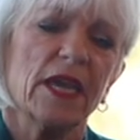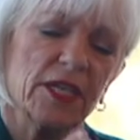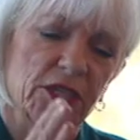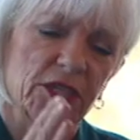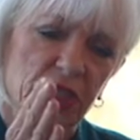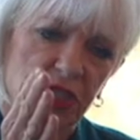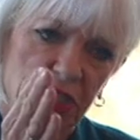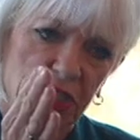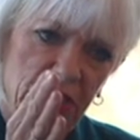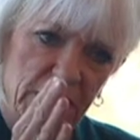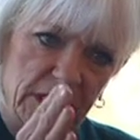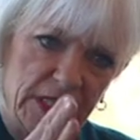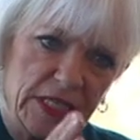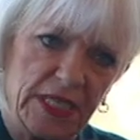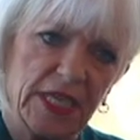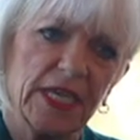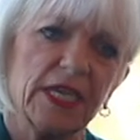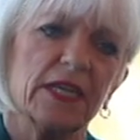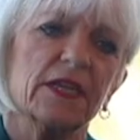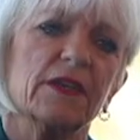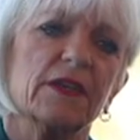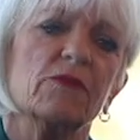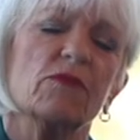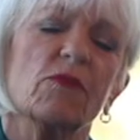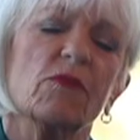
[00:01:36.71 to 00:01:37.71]
And she
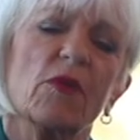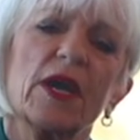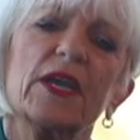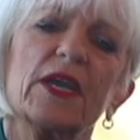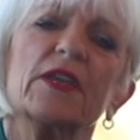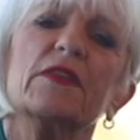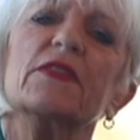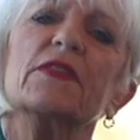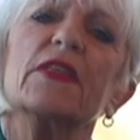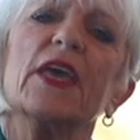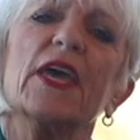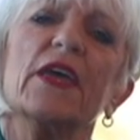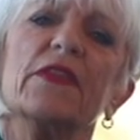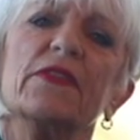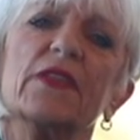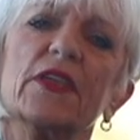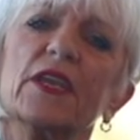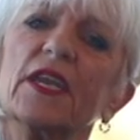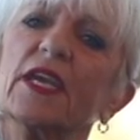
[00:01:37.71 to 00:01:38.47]
did right then.